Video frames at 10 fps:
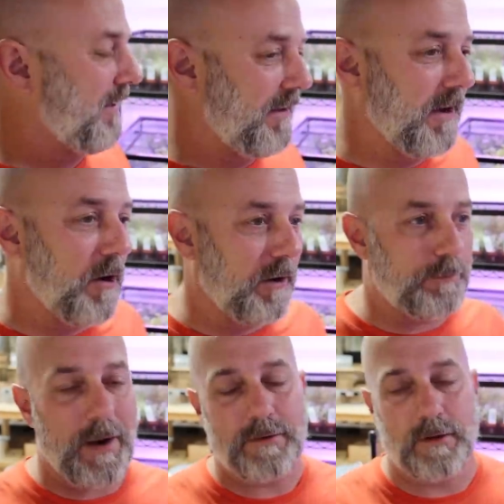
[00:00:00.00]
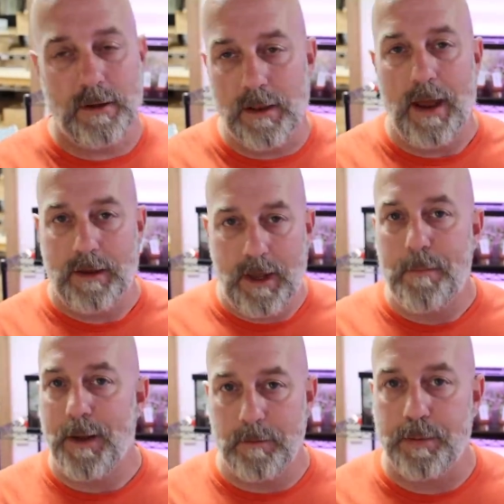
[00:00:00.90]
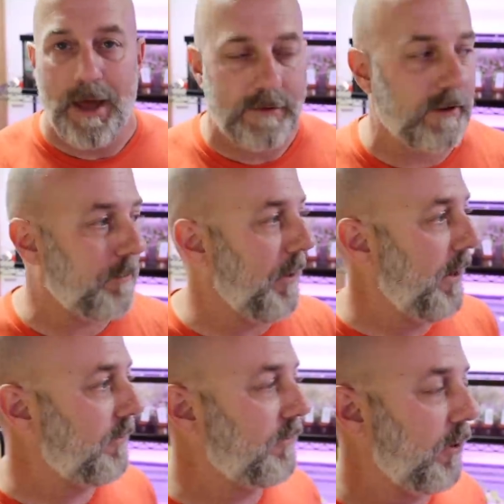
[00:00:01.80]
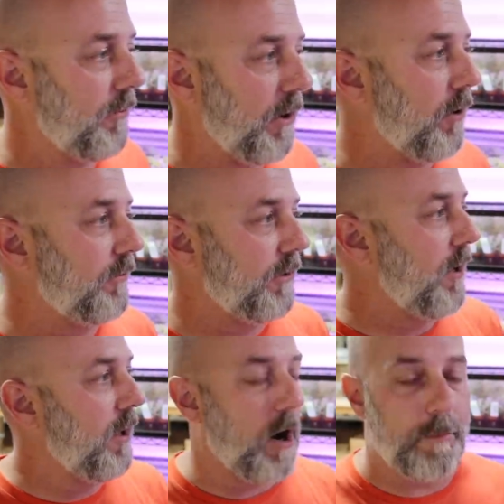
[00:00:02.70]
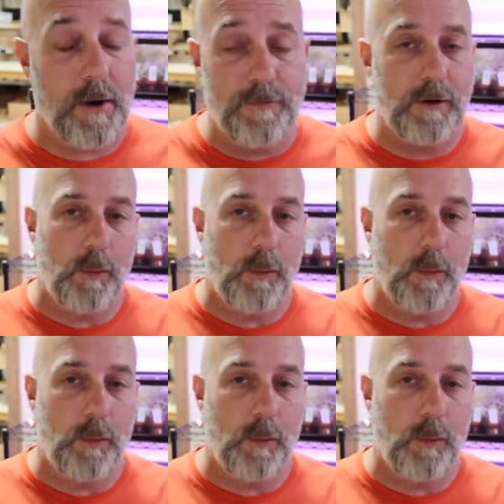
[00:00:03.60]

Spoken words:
you know, it's practically like keeping plastic plants, so those are perfect.